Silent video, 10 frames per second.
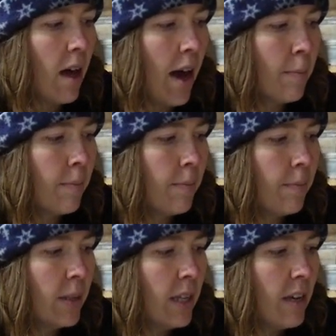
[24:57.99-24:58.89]
I
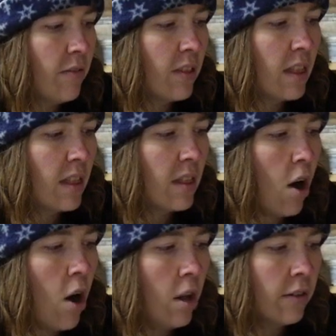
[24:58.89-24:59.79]
believe
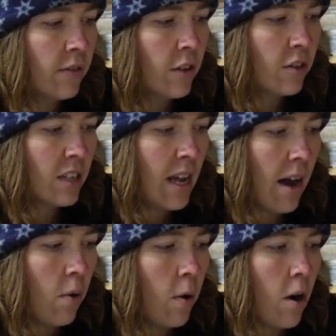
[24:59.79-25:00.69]
all of theirs
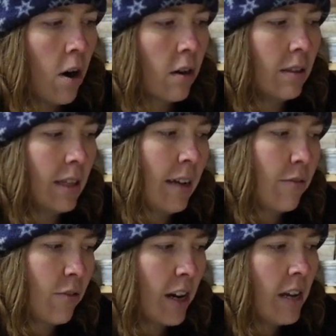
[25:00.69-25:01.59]
now are lead
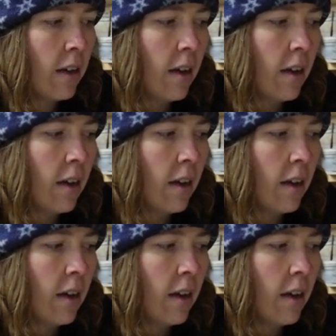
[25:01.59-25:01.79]
free.